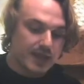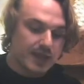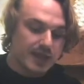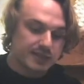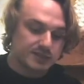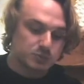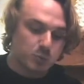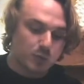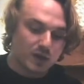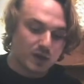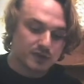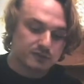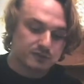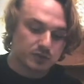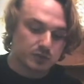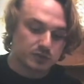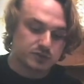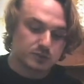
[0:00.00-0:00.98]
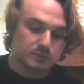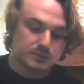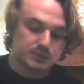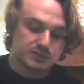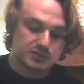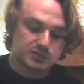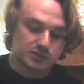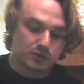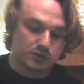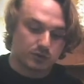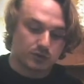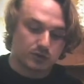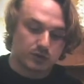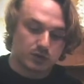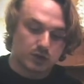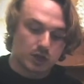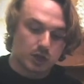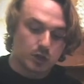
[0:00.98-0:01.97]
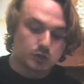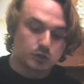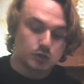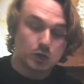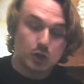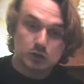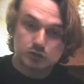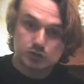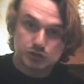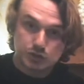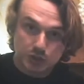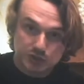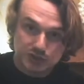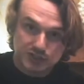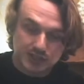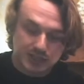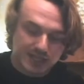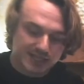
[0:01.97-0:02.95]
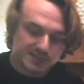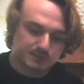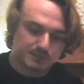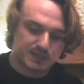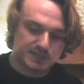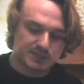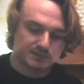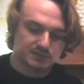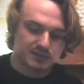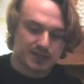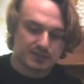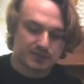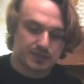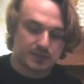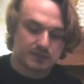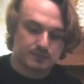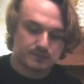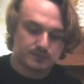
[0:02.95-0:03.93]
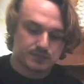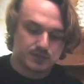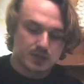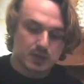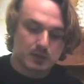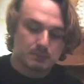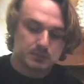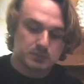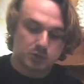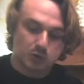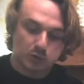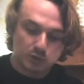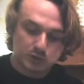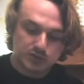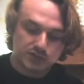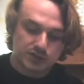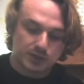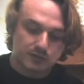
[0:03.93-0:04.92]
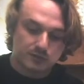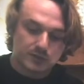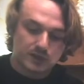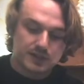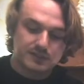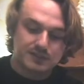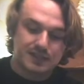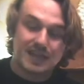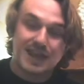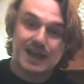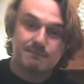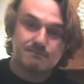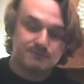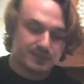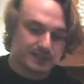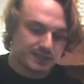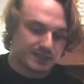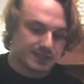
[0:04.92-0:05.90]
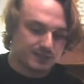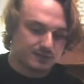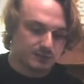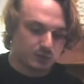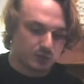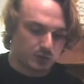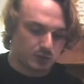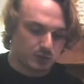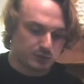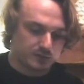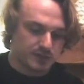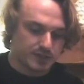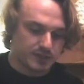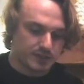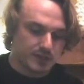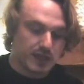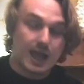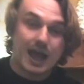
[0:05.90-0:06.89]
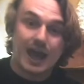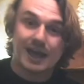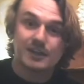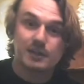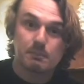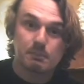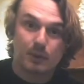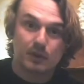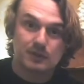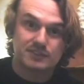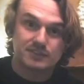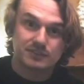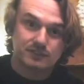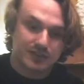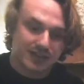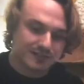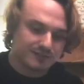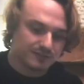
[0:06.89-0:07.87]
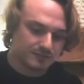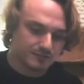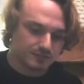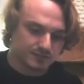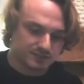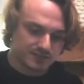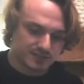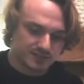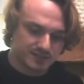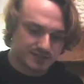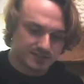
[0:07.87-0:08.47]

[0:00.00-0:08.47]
His wife looked up and saw not just the last piece of leather, but also the Advent candle holder and a box of candles.